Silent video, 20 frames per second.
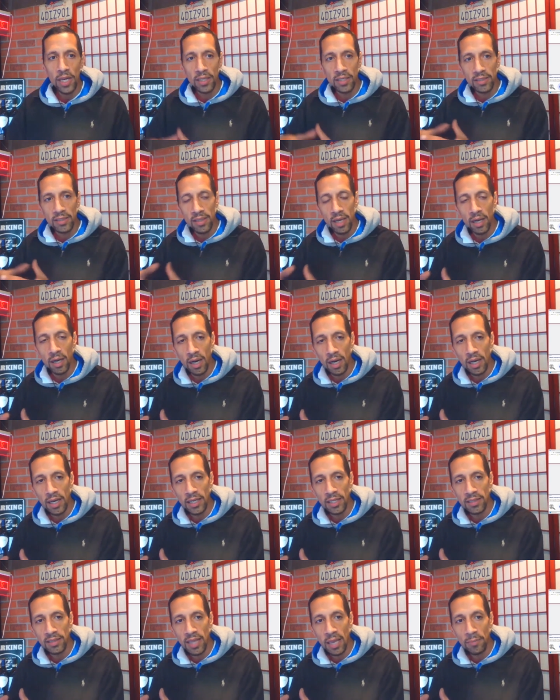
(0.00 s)
ex uh,
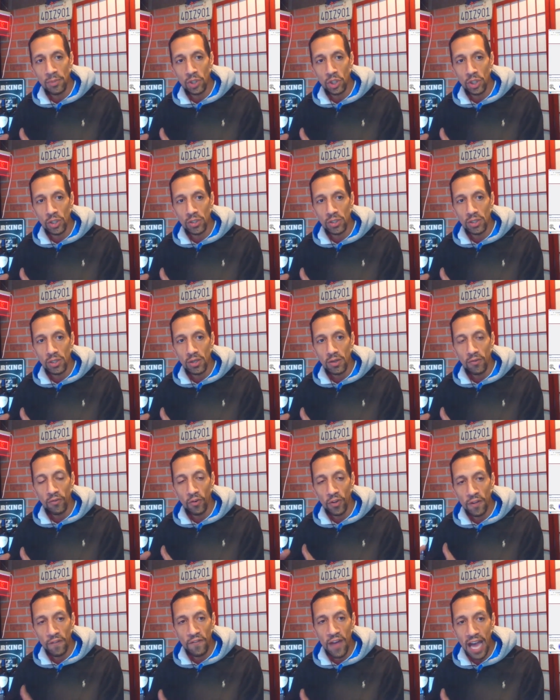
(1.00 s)
exemptions
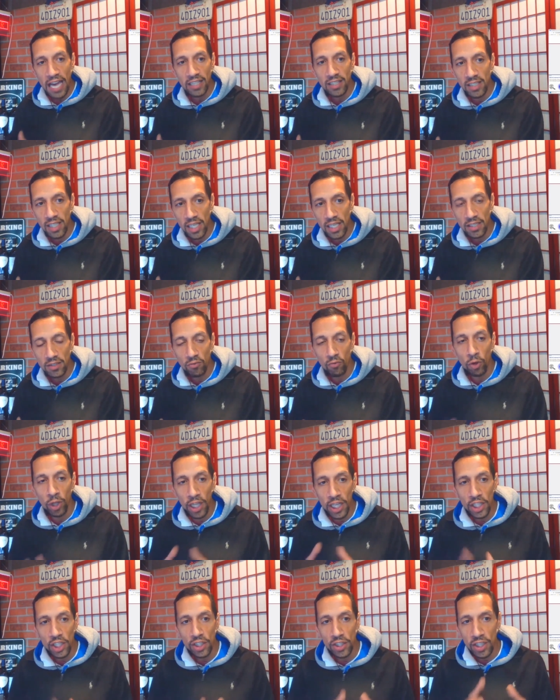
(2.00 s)
for the vaccines,
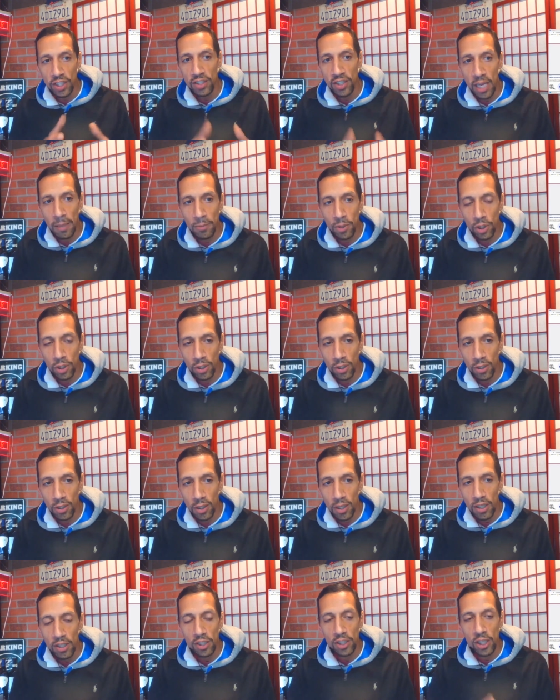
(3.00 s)
religious exemption,
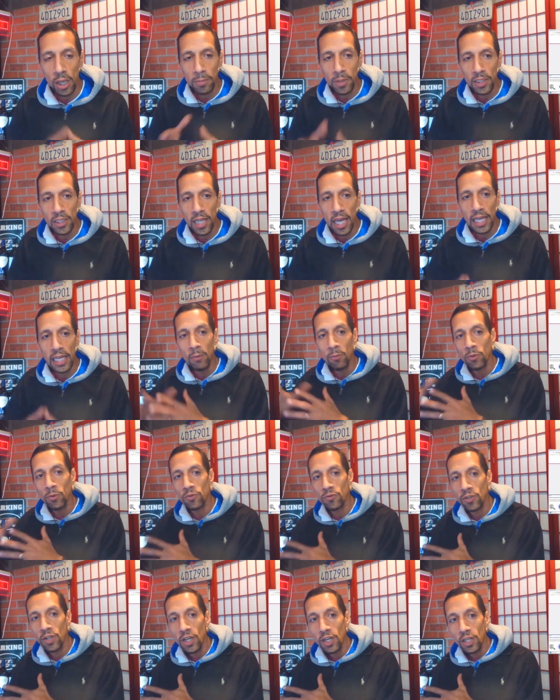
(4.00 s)
something that he
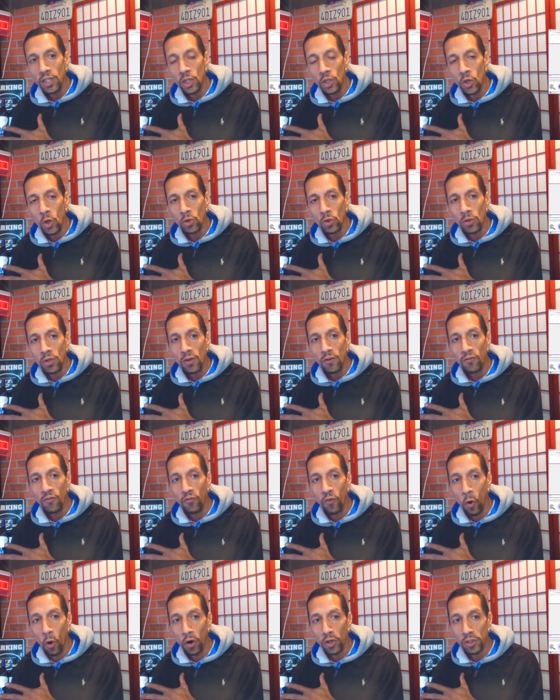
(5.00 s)
was, you know,
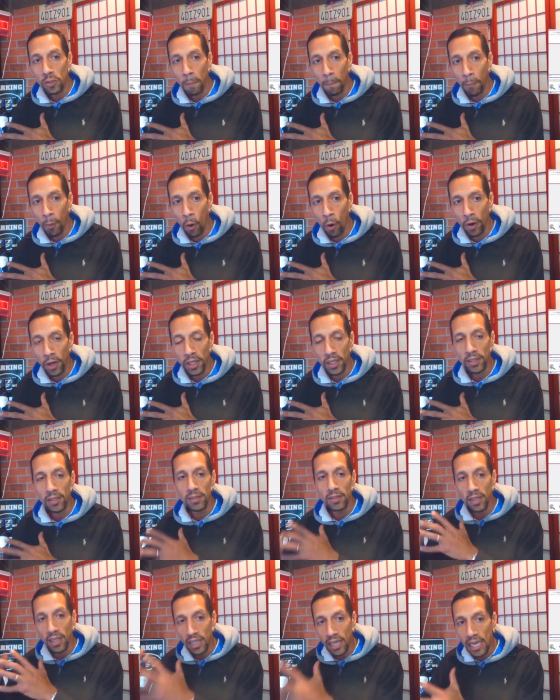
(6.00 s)
for supporting
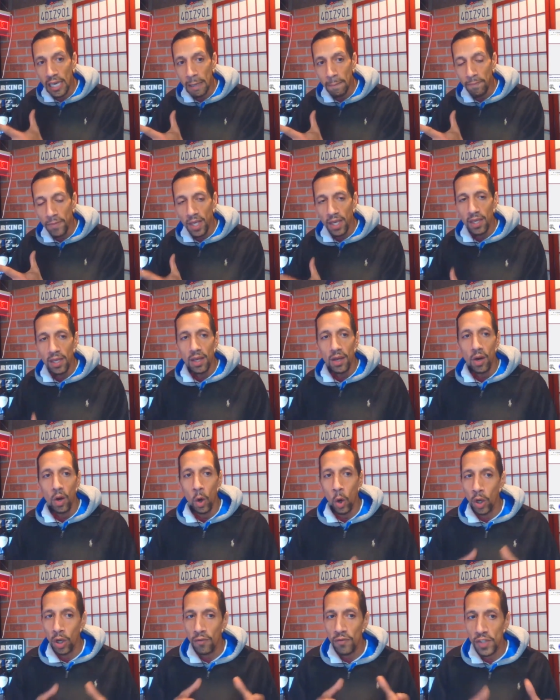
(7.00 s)
to keep,
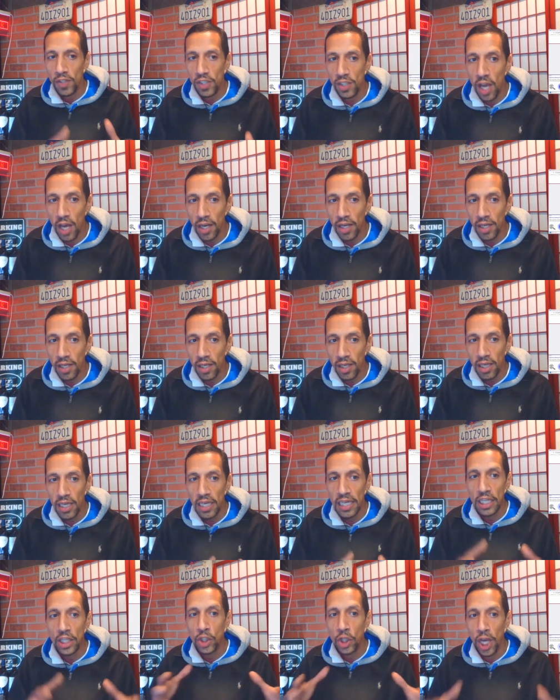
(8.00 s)
all of a sudden
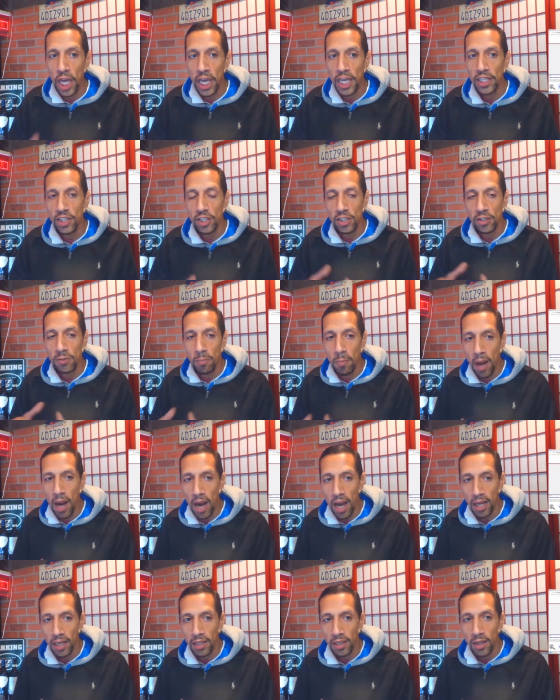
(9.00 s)
he changed his
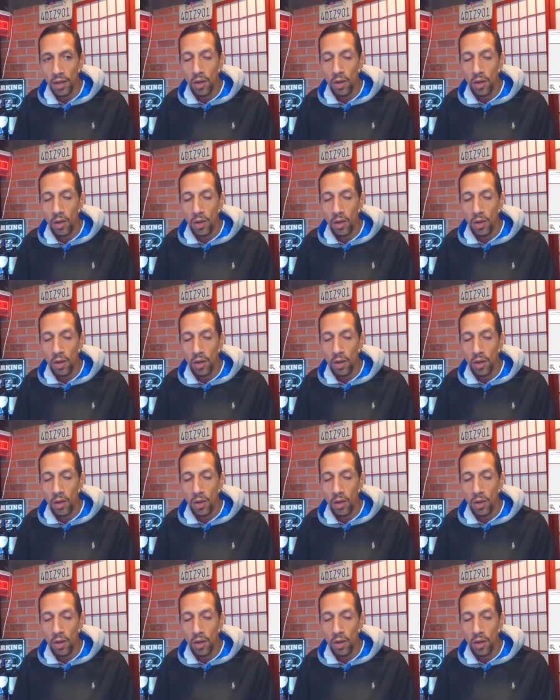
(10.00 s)
mind.